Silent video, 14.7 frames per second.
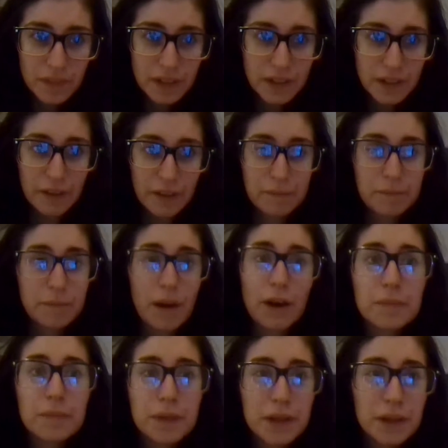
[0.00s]
And you have
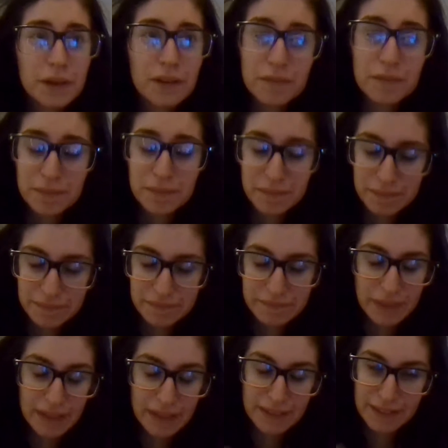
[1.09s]
barbecue in
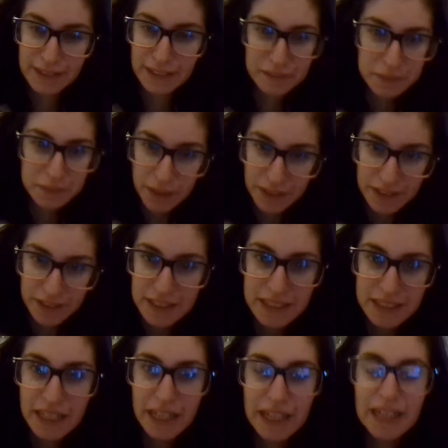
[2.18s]
basically every part of the
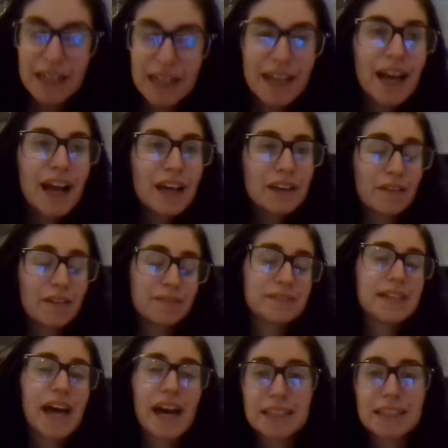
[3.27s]
state. You have
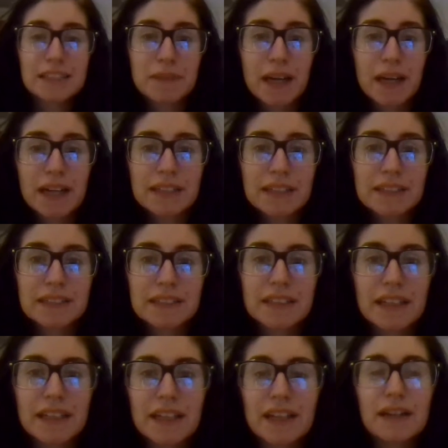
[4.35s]

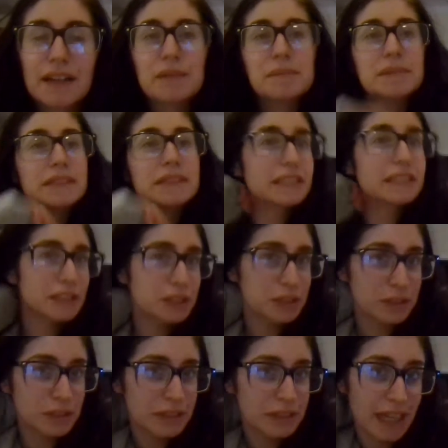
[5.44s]
Tex-Mex,
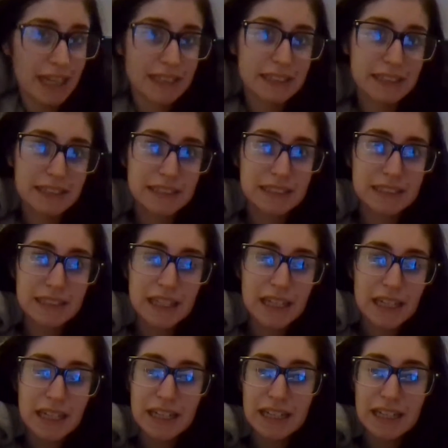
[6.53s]
Central Texas.
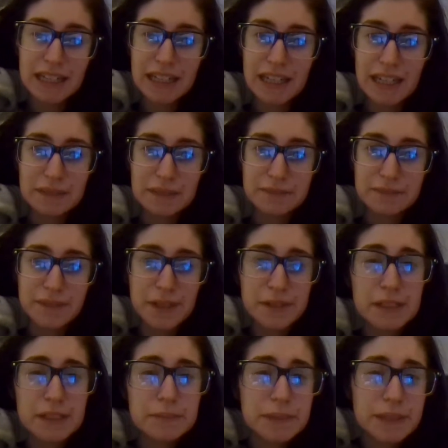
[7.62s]

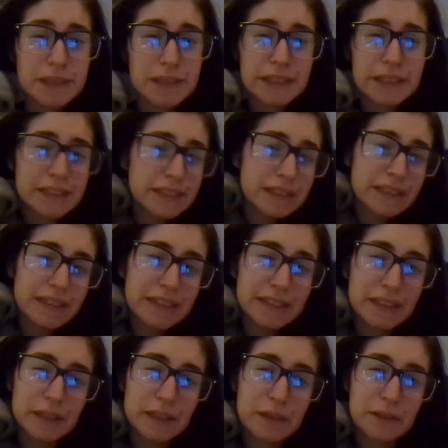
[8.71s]
Fredericksburg
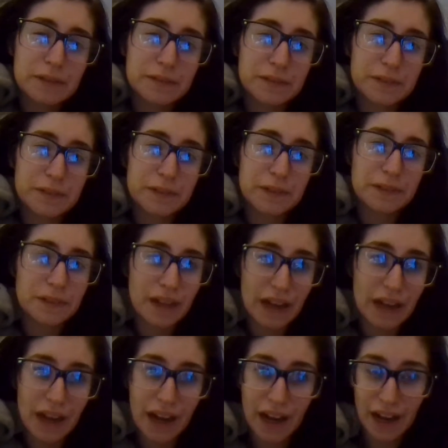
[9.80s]
is known for a
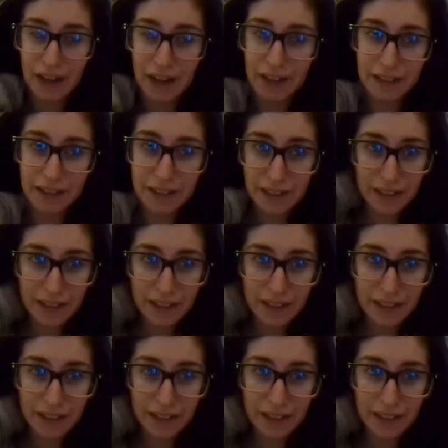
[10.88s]
high